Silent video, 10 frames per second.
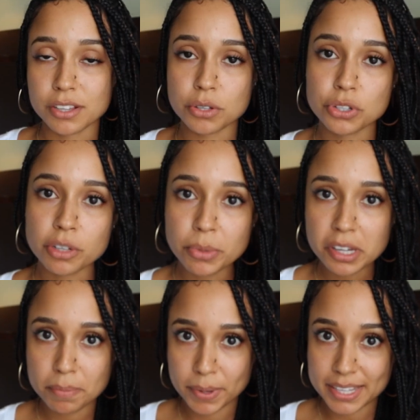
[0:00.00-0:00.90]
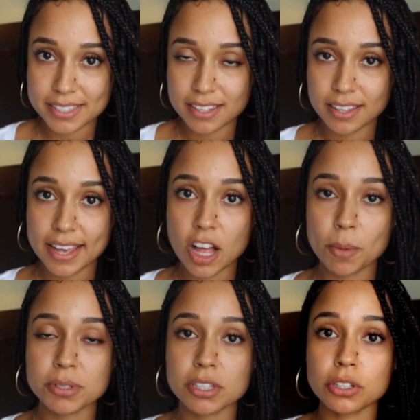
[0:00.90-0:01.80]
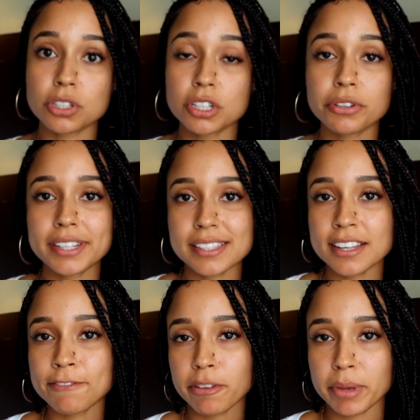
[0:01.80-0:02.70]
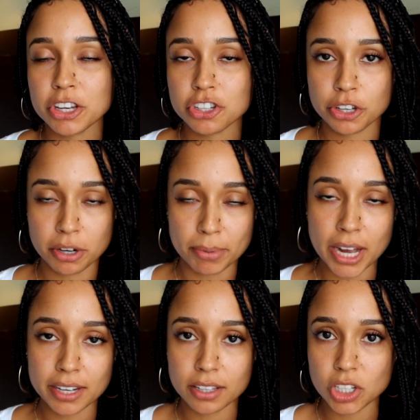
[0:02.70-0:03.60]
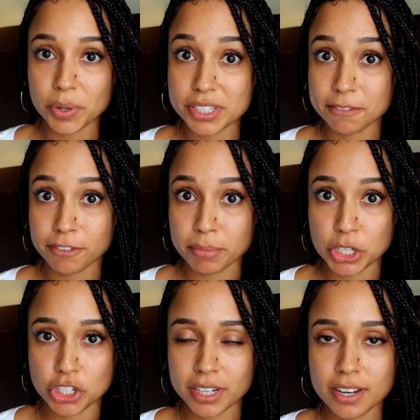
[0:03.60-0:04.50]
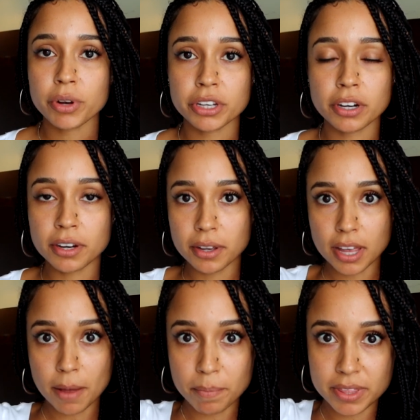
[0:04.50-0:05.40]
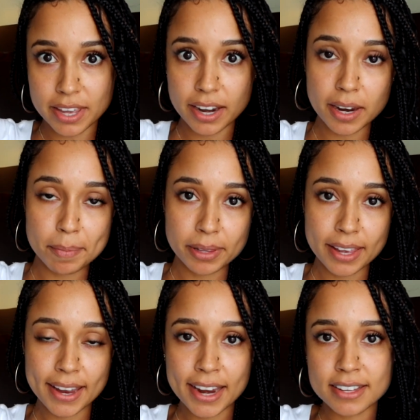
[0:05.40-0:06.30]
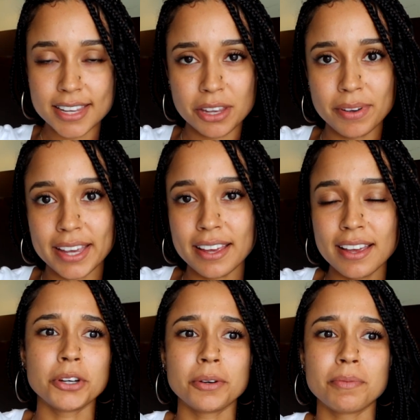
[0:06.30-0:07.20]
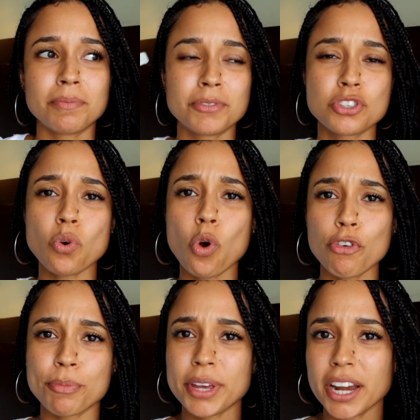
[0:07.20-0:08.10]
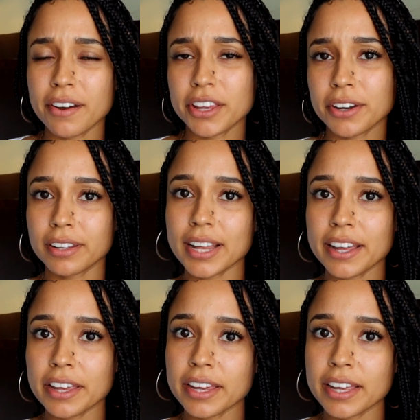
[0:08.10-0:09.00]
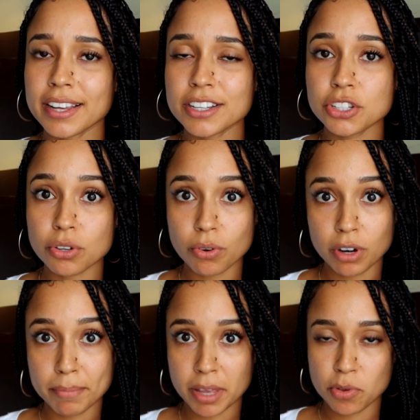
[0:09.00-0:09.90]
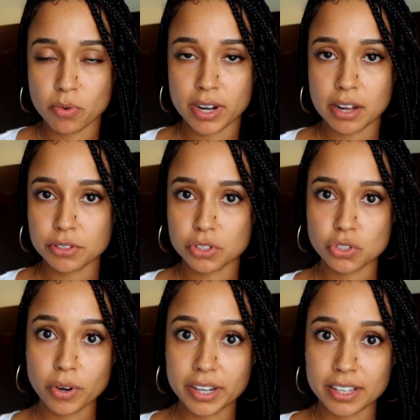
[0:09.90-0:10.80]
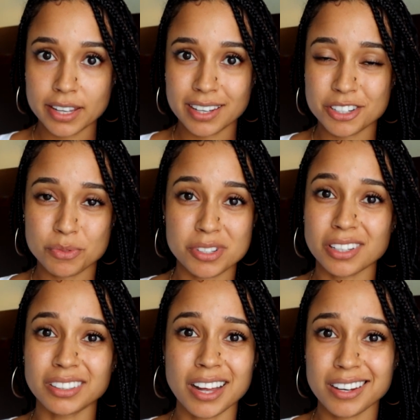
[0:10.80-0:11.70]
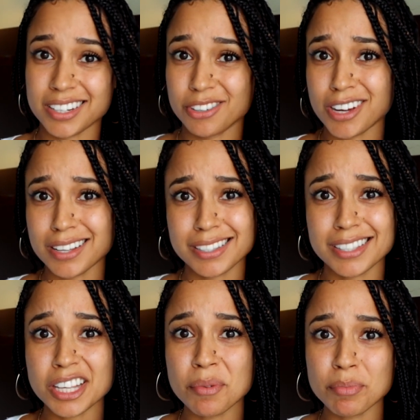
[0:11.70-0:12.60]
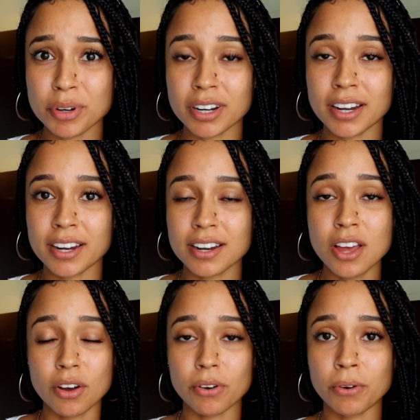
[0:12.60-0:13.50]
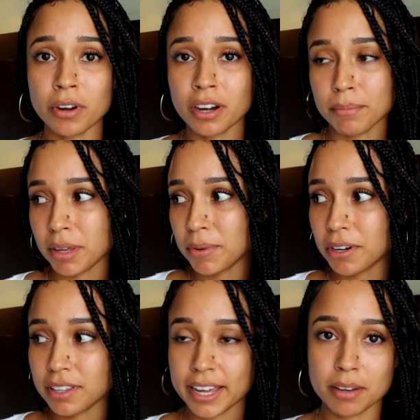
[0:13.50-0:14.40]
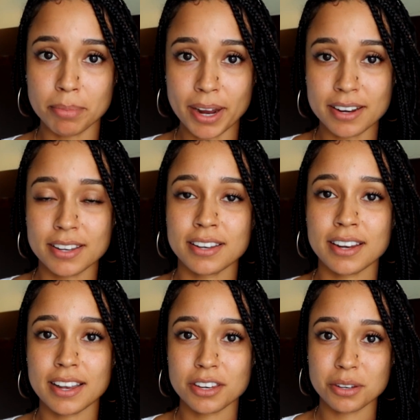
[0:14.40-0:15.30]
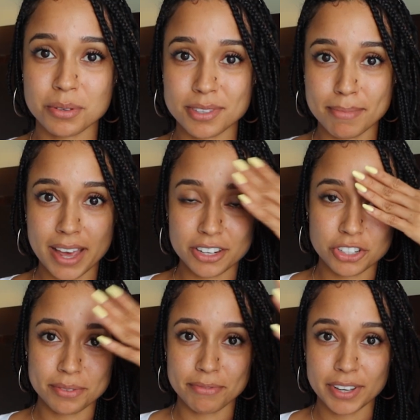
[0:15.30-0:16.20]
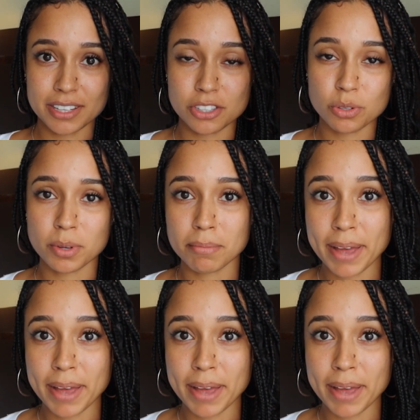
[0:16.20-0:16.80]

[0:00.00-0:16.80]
So turmeric basically helps decrease the inflammation in your body, lowers inflammation. When you're up in the airplane, say you're sore from carrying your luggage, or maybe you went out snorkeling, it just was a long day and you got sunburnt, or maybe you're like Brennan and he smacked your face doing